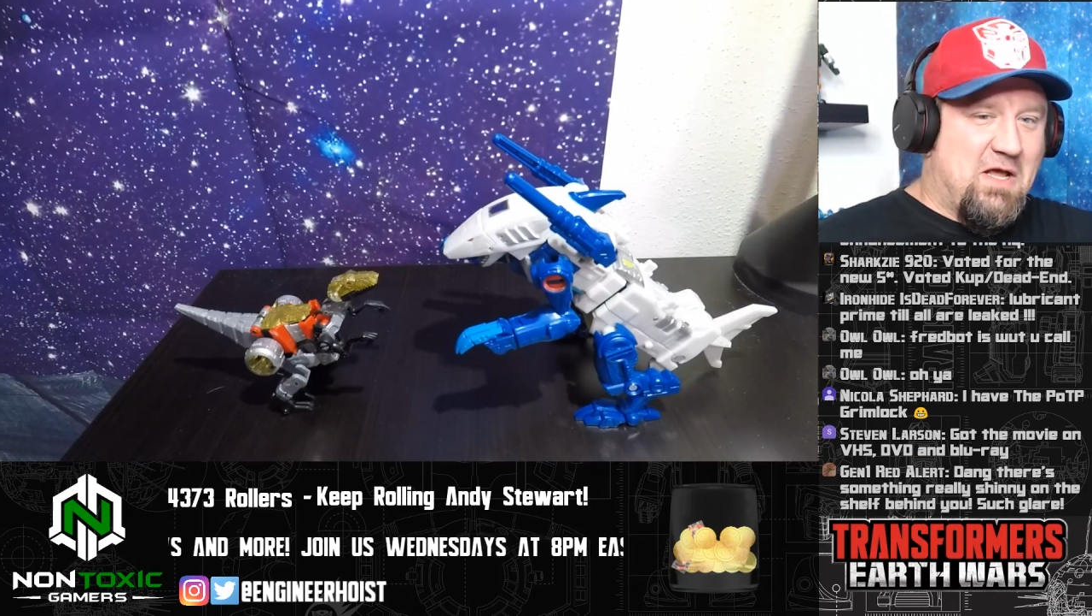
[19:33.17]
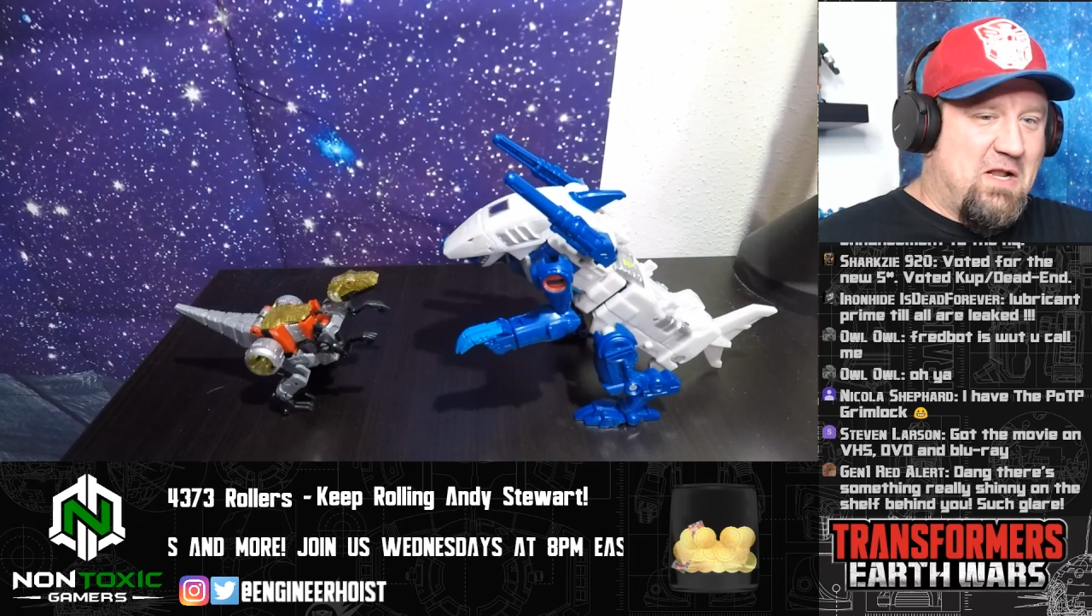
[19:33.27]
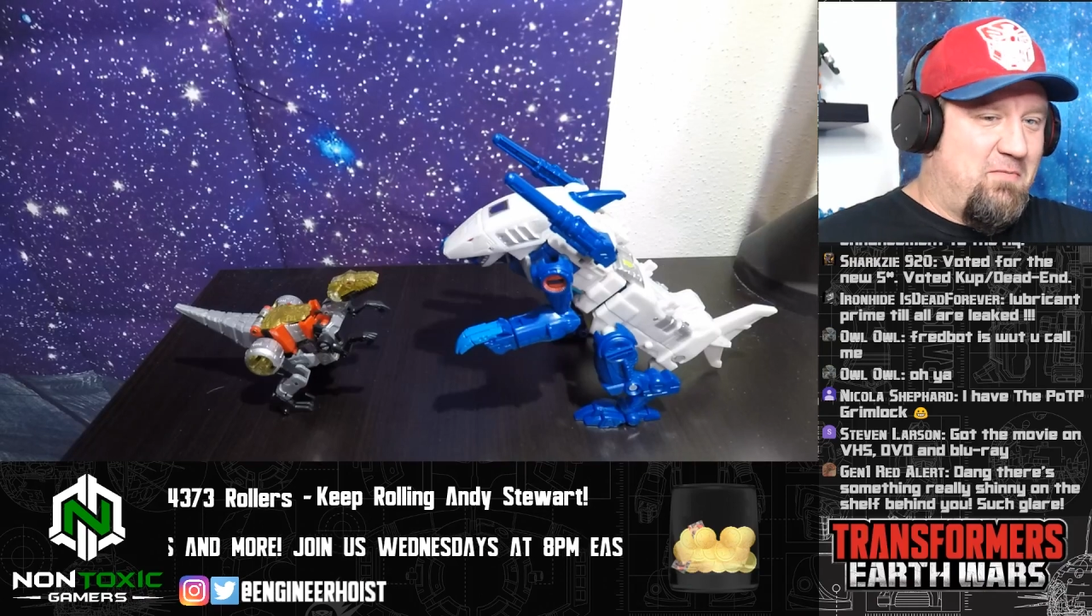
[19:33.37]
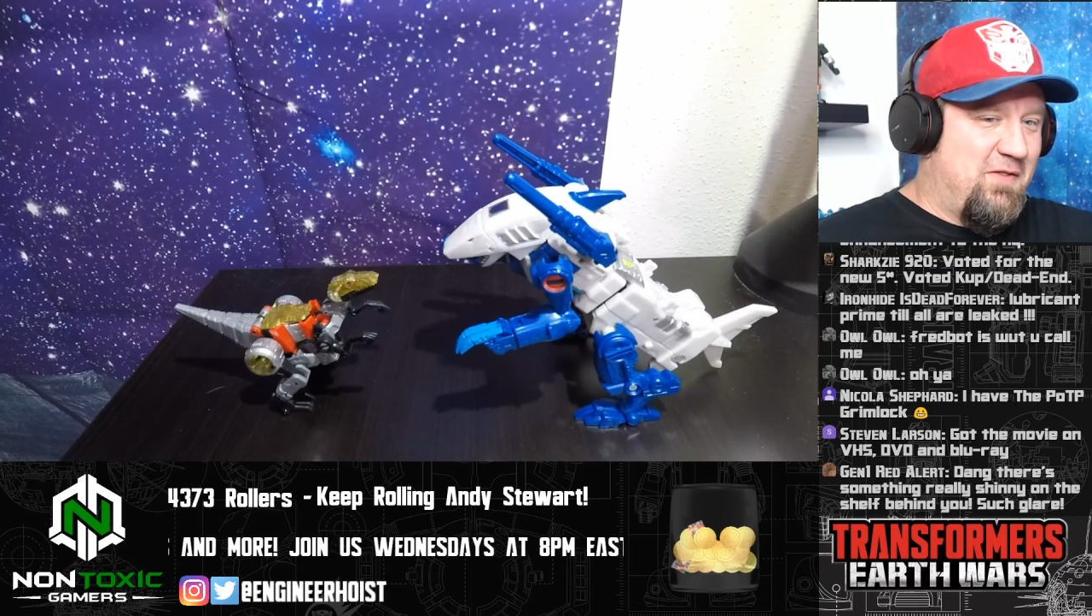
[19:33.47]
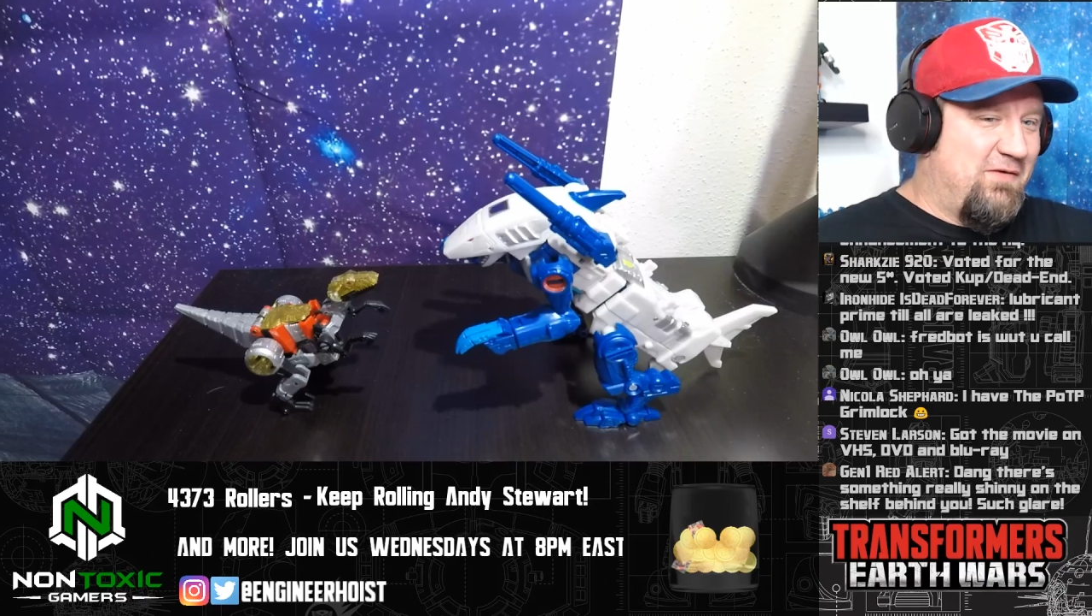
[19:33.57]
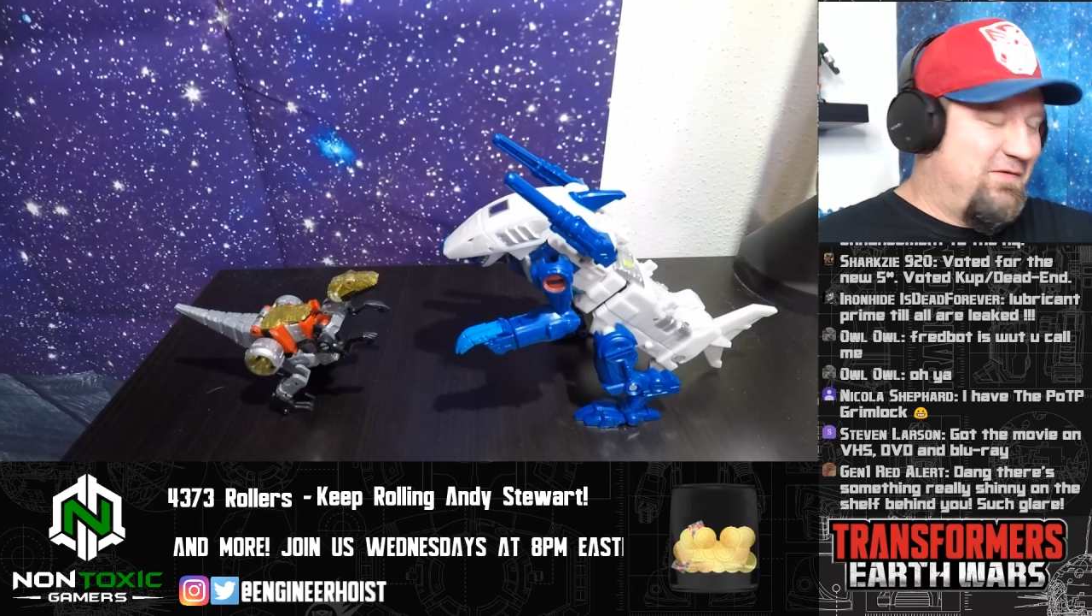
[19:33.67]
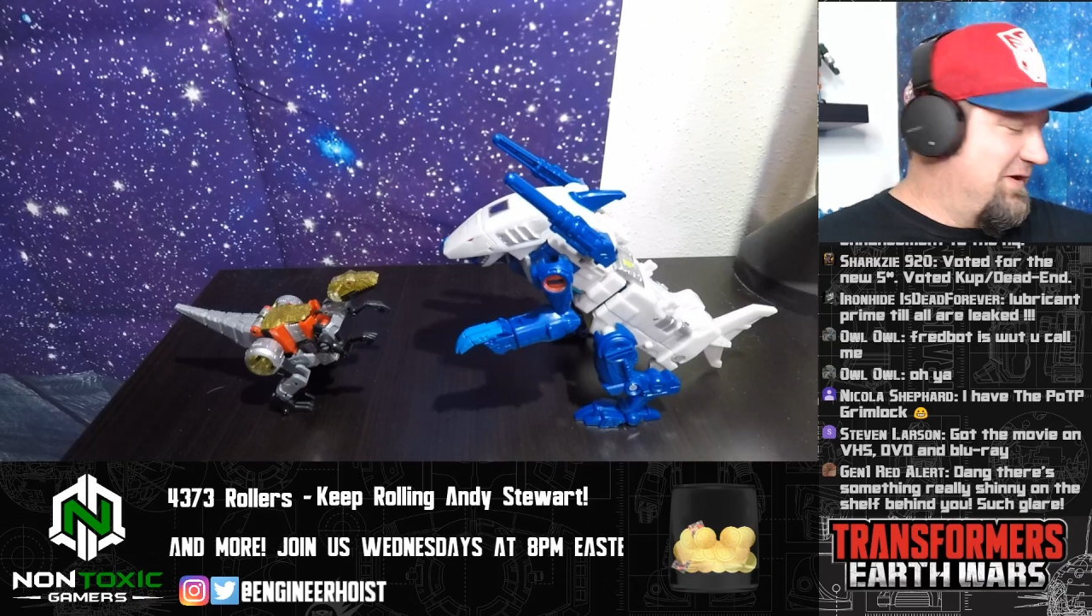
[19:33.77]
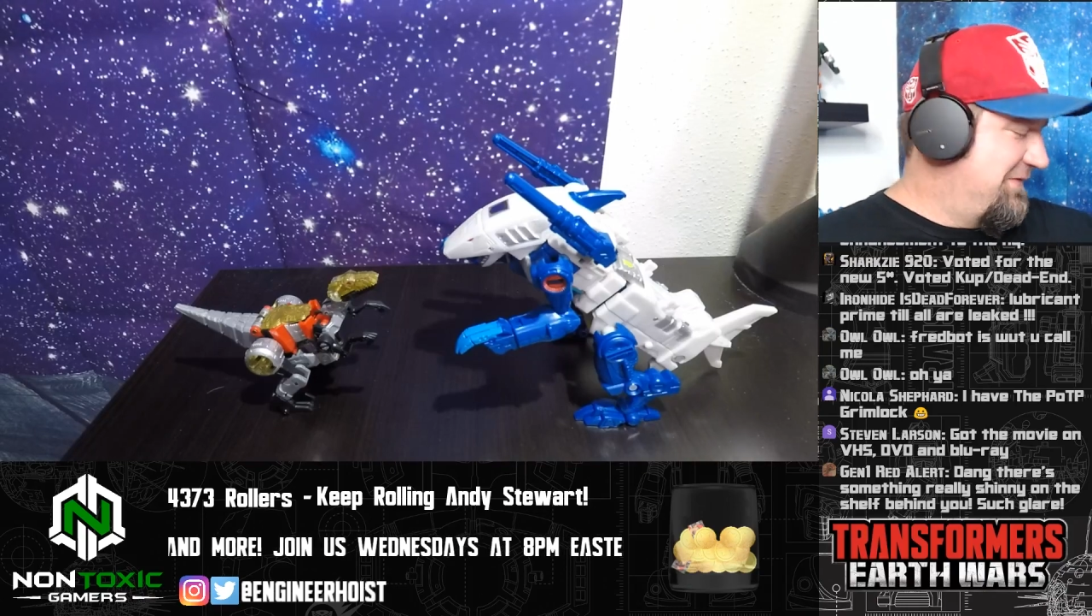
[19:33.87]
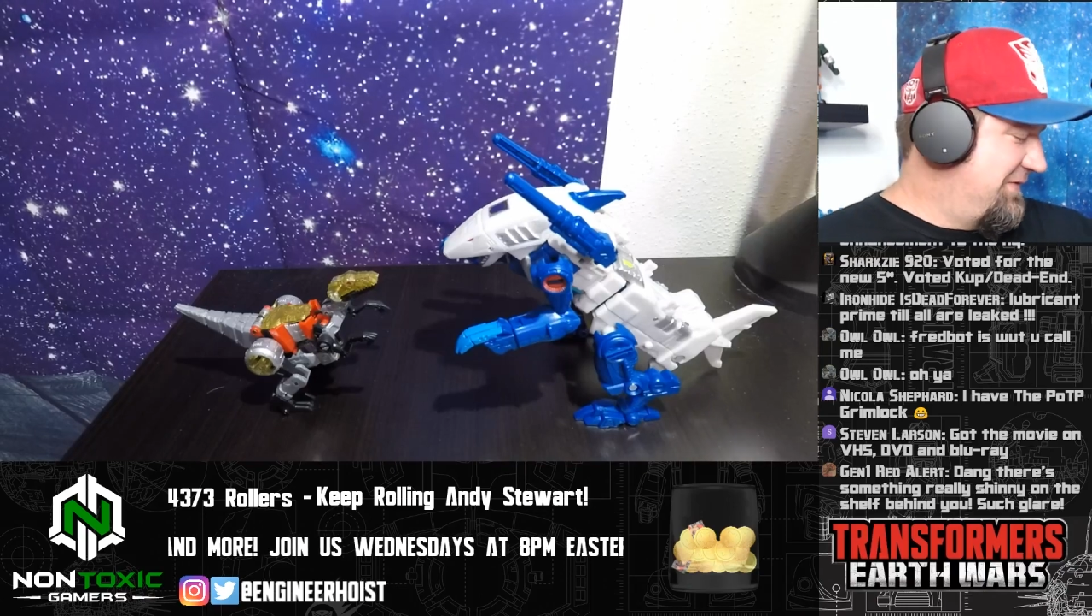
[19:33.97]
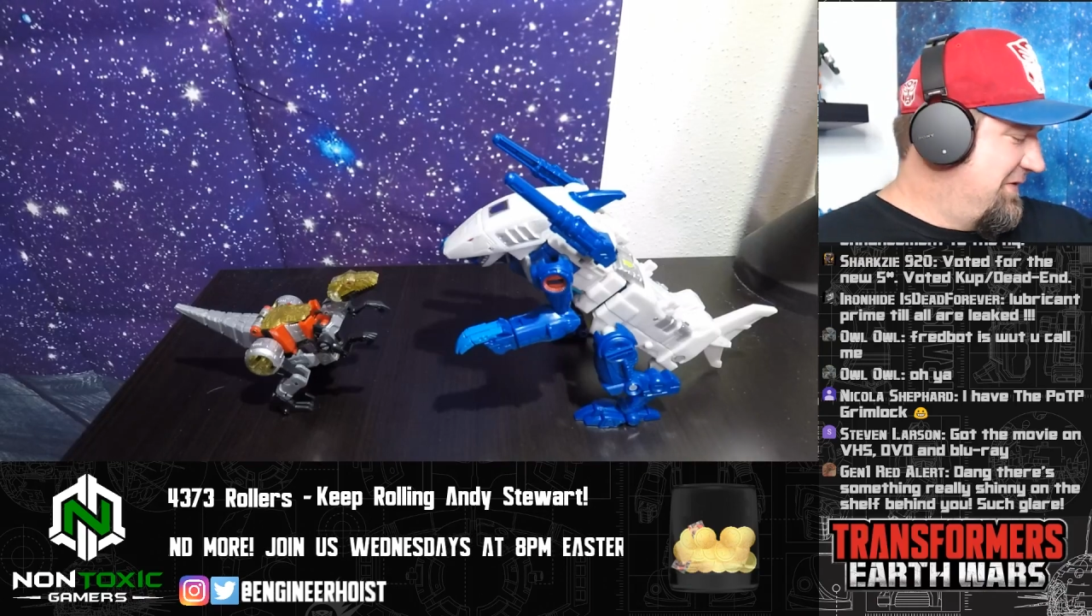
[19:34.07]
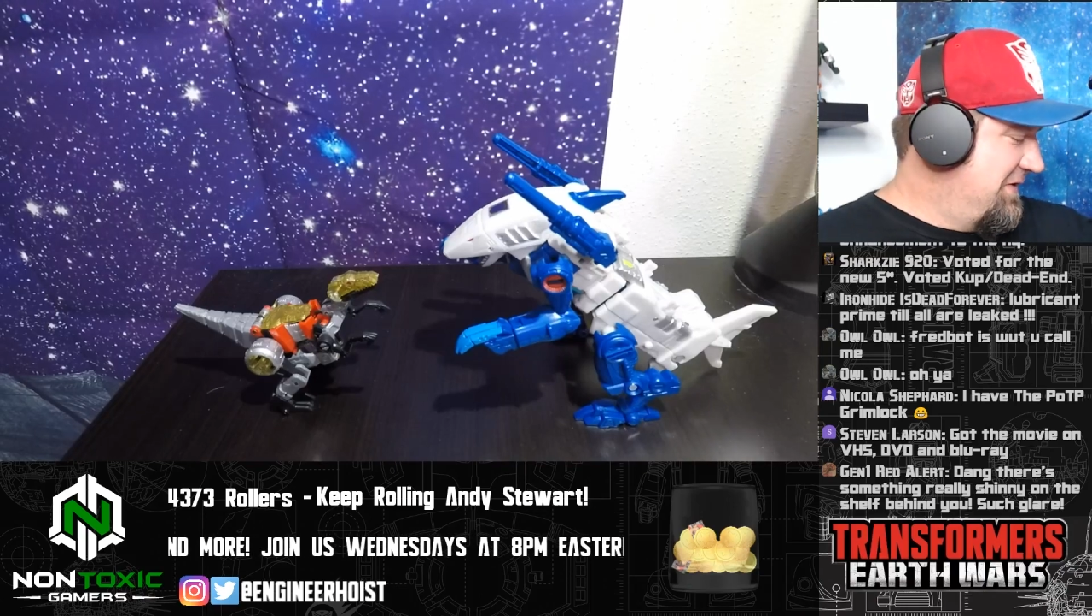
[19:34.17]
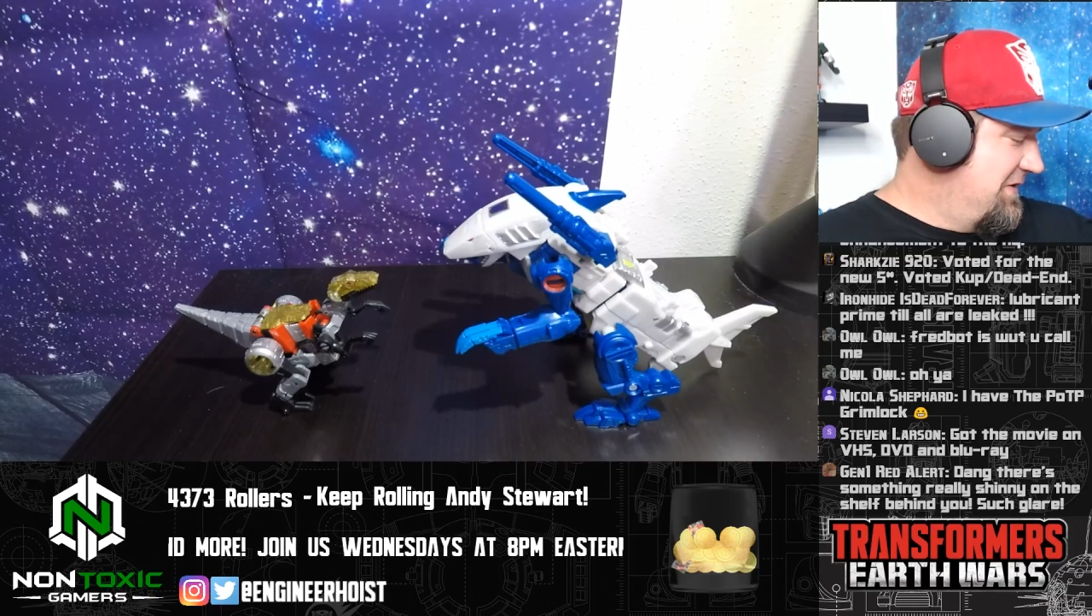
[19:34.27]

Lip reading: got up on the shelf.